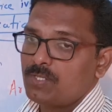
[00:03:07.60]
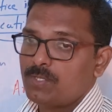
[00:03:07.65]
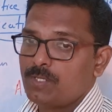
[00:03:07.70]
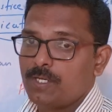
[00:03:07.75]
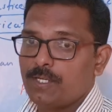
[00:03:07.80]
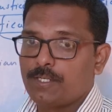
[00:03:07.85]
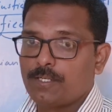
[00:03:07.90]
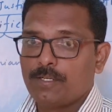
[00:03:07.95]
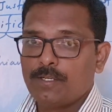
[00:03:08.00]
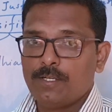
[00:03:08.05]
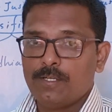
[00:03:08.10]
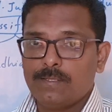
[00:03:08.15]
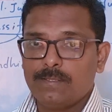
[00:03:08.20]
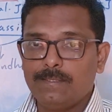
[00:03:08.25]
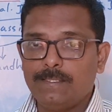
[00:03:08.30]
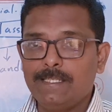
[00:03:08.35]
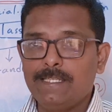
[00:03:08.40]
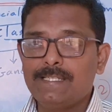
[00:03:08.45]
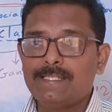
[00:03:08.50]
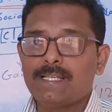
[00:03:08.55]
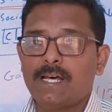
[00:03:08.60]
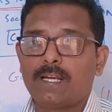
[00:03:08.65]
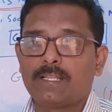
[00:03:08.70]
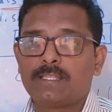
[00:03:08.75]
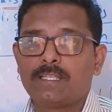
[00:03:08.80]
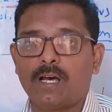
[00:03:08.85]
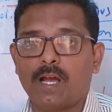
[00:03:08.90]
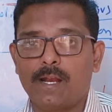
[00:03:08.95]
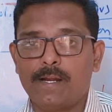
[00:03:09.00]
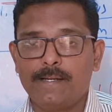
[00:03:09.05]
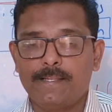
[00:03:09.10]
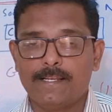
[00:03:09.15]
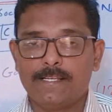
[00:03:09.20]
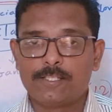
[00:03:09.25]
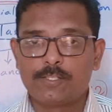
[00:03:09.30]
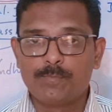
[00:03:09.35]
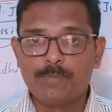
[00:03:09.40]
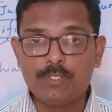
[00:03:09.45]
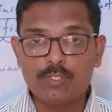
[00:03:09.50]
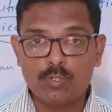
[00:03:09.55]
ideals of the state. These
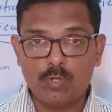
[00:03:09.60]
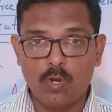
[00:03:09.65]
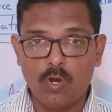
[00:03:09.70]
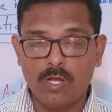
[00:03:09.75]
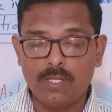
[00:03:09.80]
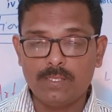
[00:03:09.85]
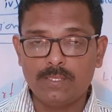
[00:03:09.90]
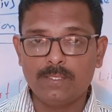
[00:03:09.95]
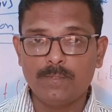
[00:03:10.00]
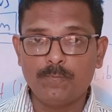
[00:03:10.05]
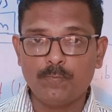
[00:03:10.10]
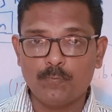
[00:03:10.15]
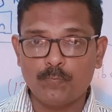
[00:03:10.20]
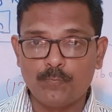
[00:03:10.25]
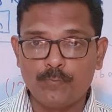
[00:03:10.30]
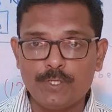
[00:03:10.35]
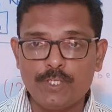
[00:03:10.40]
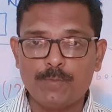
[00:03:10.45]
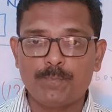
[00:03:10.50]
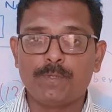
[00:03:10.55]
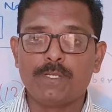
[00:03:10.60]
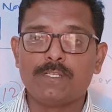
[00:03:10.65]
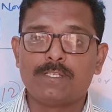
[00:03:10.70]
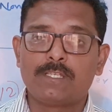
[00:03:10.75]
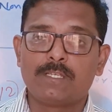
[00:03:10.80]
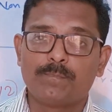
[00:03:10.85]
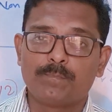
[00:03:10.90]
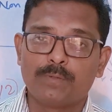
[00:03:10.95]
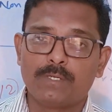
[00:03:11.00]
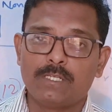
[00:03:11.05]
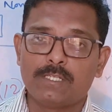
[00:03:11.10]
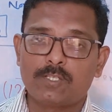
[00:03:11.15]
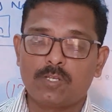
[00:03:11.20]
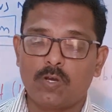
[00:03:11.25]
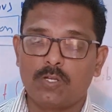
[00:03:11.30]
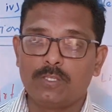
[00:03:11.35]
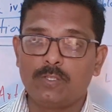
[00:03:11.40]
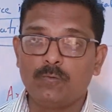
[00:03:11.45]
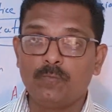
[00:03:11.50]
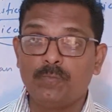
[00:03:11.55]
are the ideals, means on the which
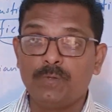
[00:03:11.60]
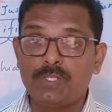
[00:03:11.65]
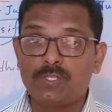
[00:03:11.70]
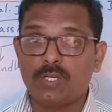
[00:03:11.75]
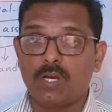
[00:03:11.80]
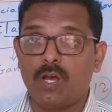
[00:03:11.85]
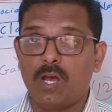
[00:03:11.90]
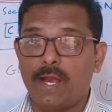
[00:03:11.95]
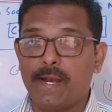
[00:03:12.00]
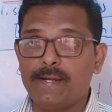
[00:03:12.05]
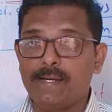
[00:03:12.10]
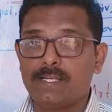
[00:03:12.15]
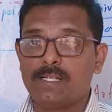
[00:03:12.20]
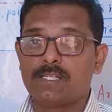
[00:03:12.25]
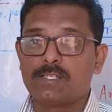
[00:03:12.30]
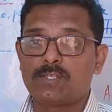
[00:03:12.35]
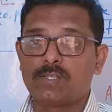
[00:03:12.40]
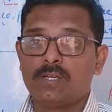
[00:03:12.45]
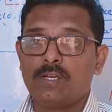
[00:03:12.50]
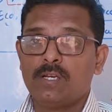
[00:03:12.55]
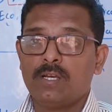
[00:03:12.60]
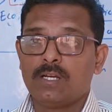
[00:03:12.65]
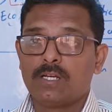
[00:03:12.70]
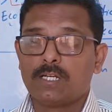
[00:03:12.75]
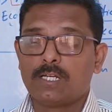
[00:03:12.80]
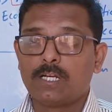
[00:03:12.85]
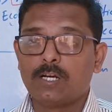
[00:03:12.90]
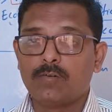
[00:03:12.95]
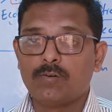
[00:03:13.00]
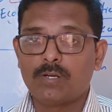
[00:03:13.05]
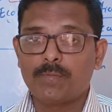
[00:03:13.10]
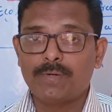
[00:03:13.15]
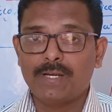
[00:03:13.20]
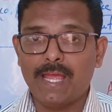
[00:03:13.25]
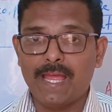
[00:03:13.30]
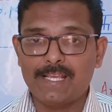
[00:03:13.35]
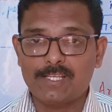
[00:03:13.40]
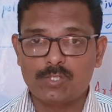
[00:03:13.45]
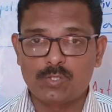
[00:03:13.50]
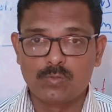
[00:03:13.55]
principles, on the which ideals
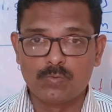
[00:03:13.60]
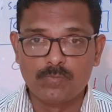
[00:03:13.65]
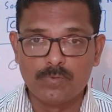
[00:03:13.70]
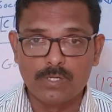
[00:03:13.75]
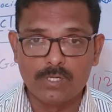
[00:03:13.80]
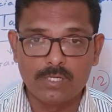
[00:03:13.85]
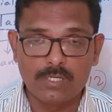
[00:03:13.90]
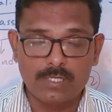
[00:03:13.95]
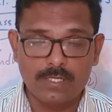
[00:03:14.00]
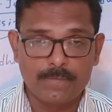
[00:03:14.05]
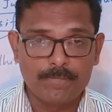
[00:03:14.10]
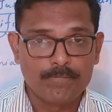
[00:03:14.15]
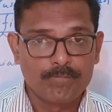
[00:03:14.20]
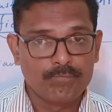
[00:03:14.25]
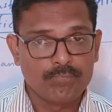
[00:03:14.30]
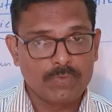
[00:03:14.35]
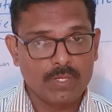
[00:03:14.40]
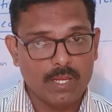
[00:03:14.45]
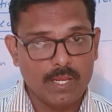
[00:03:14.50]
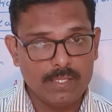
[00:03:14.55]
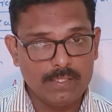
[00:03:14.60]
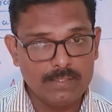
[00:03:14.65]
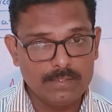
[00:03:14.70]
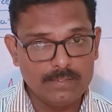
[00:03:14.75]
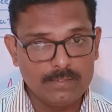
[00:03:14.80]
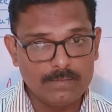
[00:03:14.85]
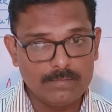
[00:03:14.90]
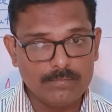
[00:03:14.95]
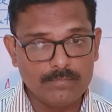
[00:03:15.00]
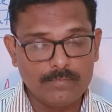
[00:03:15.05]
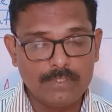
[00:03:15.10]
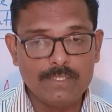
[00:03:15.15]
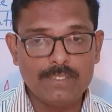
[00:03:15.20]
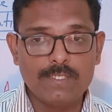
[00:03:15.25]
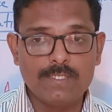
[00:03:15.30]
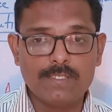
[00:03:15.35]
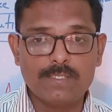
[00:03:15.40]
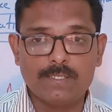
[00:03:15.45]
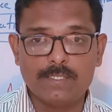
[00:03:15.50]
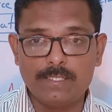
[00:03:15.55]
government has to work,
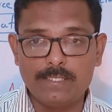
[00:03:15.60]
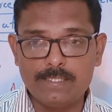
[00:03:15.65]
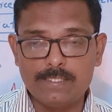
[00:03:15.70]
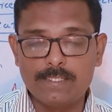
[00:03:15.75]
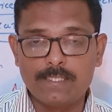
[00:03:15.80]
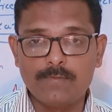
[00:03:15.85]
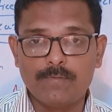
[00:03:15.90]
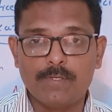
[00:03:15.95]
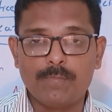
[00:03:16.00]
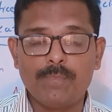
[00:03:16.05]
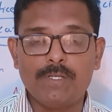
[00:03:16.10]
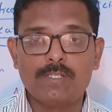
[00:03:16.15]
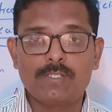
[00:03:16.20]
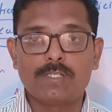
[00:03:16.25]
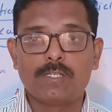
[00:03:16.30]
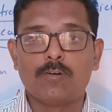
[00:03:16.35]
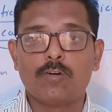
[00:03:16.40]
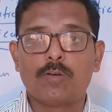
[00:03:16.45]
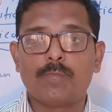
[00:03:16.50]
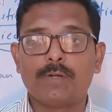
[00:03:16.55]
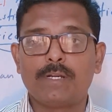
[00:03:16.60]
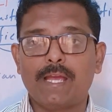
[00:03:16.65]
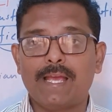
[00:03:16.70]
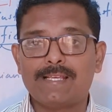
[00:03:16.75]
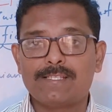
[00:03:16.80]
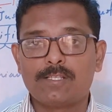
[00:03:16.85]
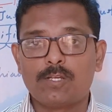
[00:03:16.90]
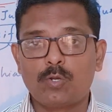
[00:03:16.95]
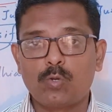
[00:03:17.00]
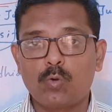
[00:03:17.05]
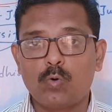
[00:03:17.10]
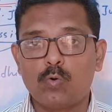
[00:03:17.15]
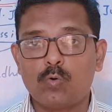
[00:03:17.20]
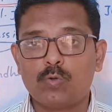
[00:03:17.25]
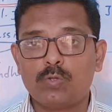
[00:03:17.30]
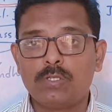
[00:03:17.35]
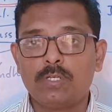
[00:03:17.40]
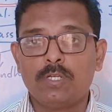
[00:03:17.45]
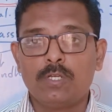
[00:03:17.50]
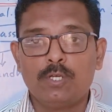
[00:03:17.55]
and this is given. Means
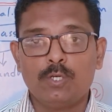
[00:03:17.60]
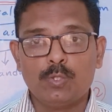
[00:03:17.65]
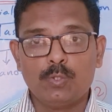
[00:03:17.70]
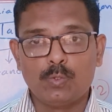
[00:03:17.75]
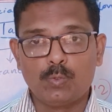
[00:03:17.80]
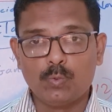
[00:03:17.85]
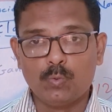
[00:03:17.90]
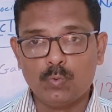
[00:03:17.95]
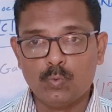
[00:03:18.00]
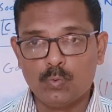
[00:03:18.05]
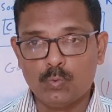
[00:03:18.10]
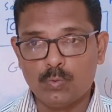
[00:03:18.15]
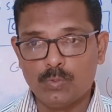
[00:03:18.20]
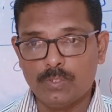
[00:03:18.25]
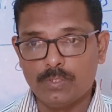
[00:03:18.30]
government has the role